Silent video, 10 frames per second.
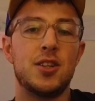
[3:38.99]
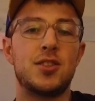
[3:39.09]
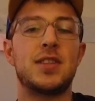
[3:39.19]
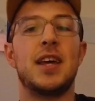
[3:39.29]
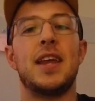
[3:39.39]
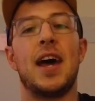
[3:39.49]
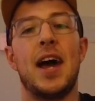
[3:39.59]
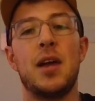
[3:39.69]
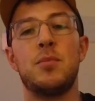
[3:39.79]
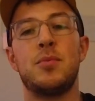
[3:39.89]
She said,
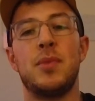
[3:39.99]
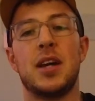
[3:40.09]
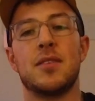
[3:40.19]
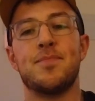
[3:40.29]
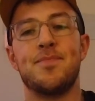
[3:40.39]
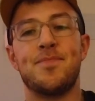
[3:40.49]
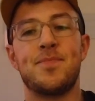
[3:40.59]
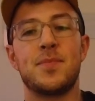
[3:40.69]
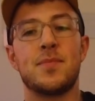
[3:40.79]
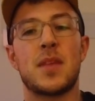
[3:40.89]
Adam and Megan,
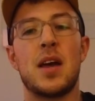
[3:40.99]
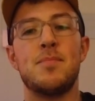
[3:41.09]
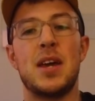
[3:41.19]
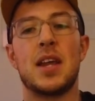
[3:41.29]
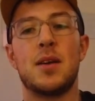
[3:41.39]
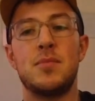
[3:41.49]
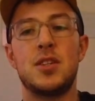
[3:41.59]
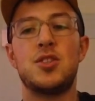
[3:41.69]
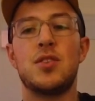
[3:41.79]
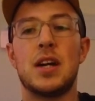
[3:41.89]
man, I
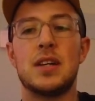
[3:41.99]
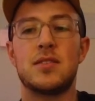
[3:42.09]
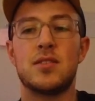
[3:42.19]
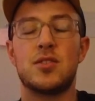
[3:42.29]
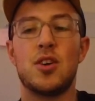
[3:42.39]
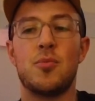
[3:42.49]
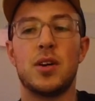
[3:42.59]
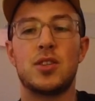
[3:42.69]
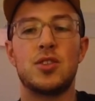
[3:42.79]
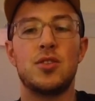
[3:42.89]
miss you guys so
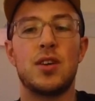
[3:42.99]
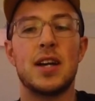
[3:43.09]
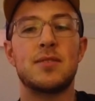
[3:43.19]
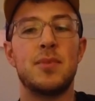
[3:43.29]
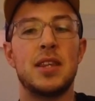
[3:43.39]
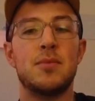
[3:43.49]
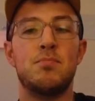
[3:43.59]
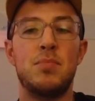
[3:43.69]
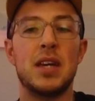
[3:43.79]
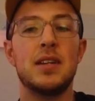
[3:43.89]
much. You guys made the
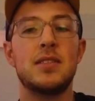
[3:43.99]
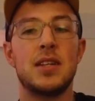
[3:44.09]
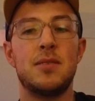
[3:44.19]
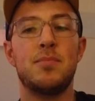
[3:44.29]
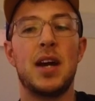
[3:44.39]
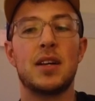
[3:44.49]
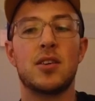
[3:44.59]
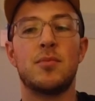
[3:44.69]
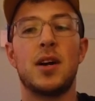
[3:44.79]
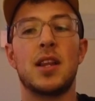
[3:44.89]
biggest impact
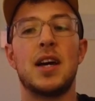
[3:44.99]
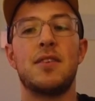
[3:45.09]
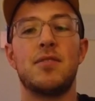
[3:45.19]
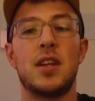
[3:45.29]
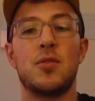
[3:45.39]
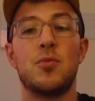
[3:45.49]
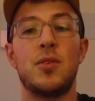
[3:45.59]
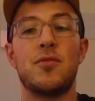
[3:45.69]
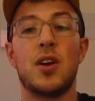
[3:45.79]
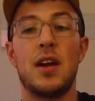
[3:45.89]
on my life, and I will
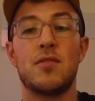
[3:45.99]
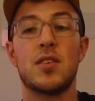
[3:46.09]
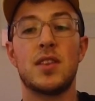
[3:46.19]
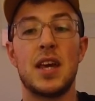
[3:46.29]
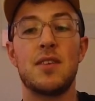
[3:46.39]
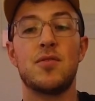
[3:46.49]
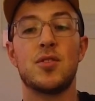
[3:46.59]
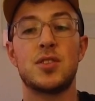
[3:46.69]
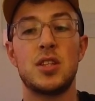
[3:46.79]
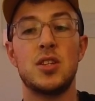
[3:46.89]
be forever
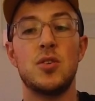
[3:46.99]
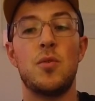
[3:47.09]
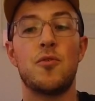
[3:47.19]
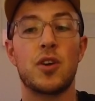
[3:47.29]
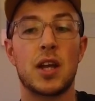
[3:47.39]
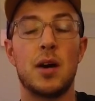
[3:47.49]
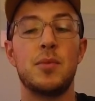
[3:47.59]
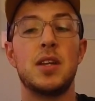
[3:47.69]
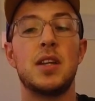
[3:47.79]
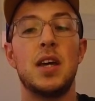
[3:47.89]
thankful to you for
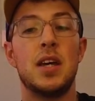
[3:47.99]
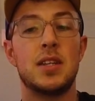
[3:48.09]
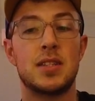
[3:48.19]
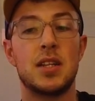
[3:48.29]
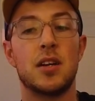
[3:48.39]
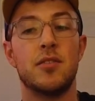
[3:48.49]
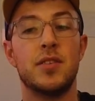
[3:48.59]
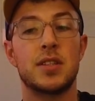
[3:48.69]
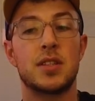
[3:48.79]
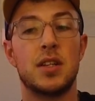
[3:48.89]
coming to Sierra
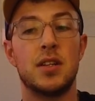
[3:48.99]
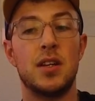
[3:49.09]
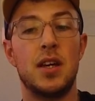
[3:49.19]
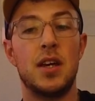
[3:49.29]
Vista.